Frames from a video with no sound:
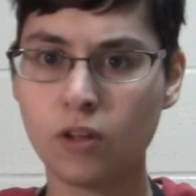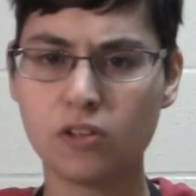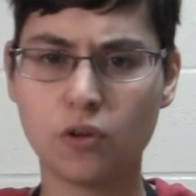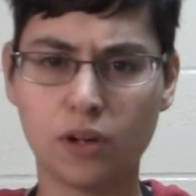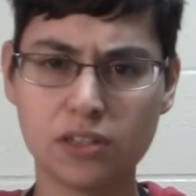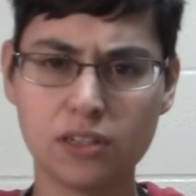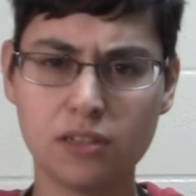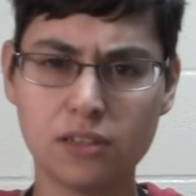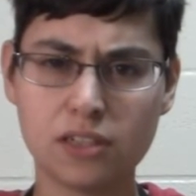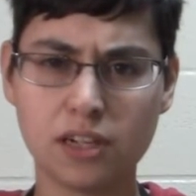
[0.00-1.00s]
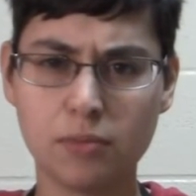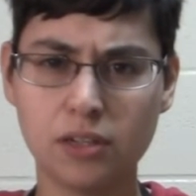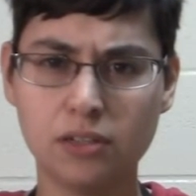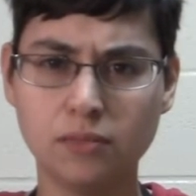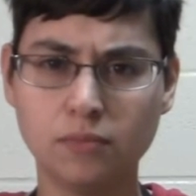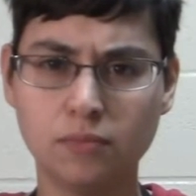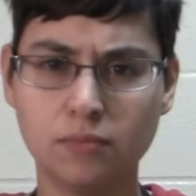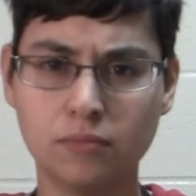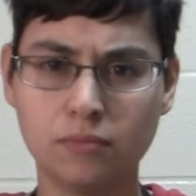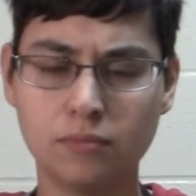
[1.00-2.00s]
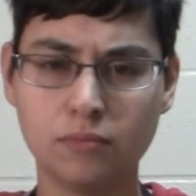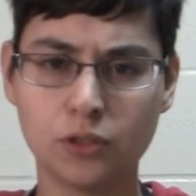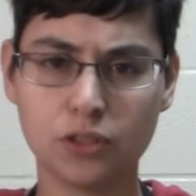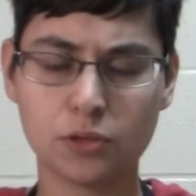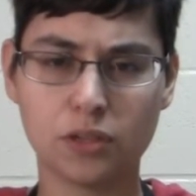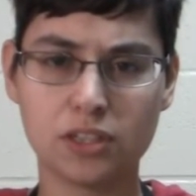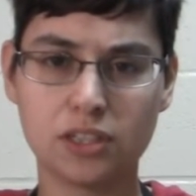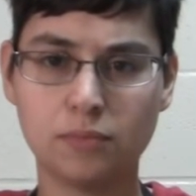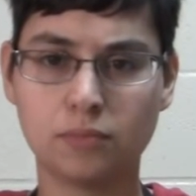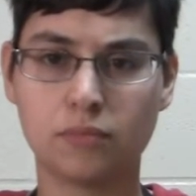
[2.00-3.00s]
It's Kwanzaa this time of year? Joyous Kwanzaa.